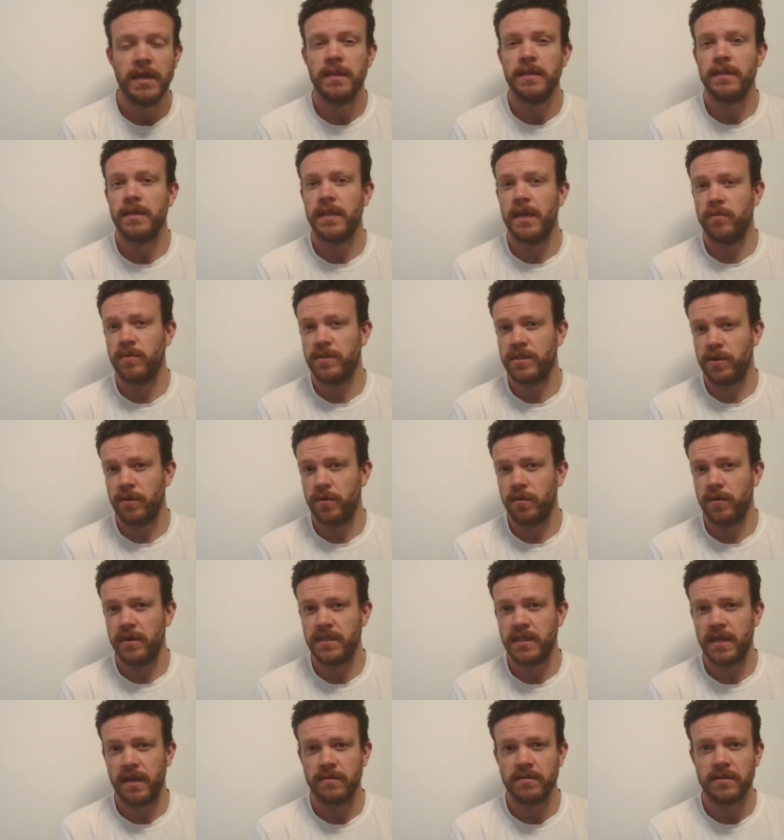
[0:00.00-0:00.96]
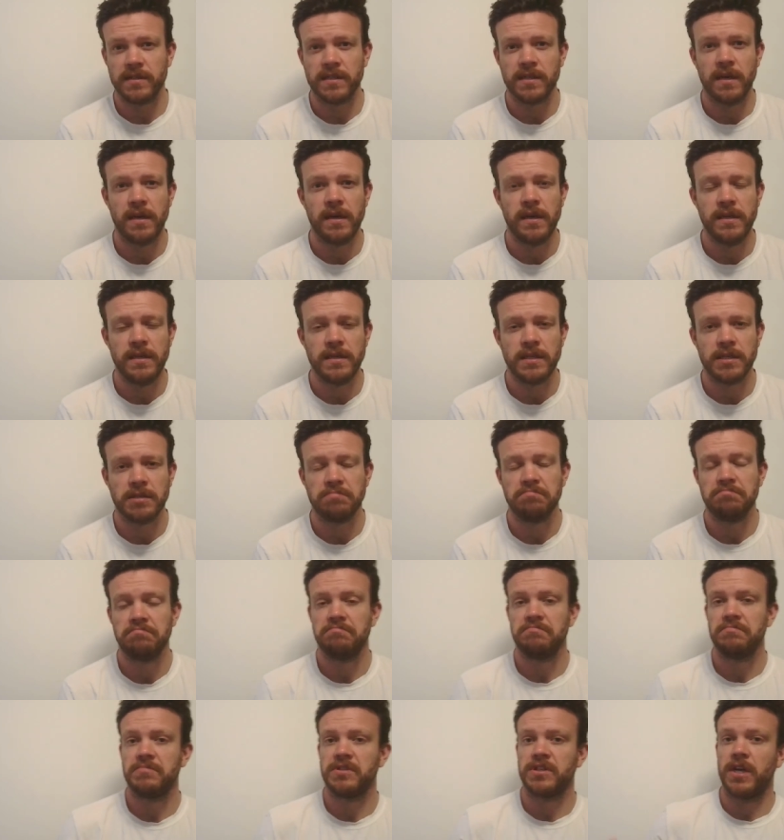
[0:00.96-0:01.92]
There was a noise outside,
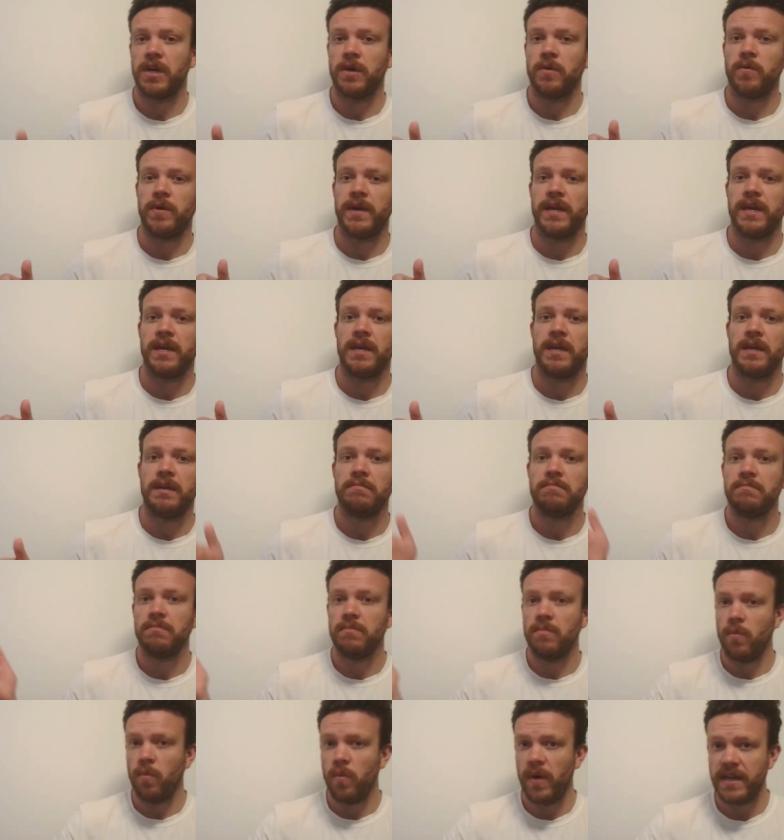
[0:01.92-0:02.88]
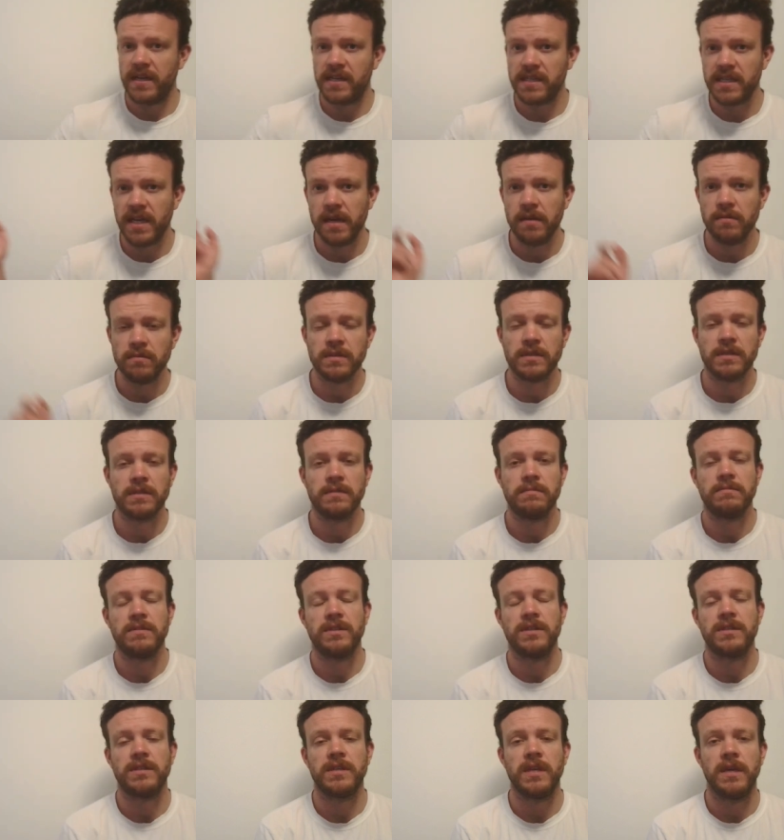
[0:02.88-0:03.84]
so we went out
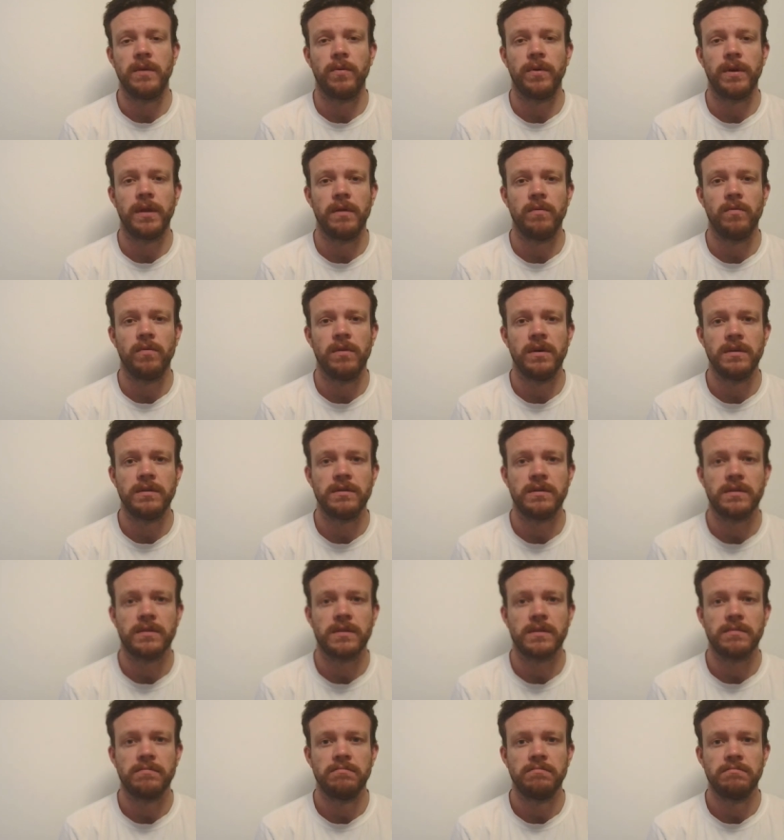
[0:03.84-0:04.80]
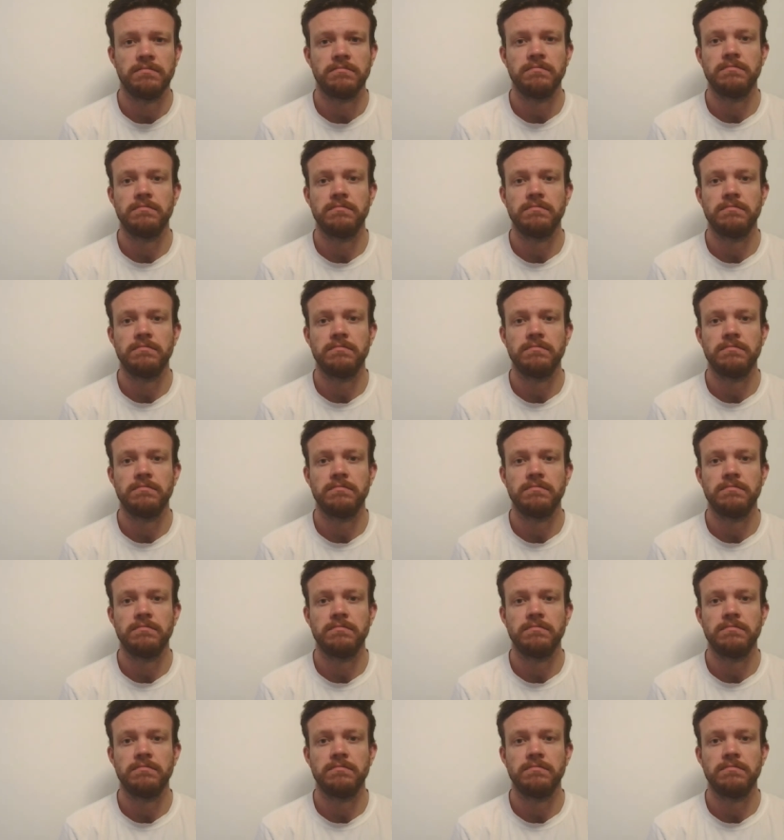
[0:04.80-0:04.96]
to see what it was.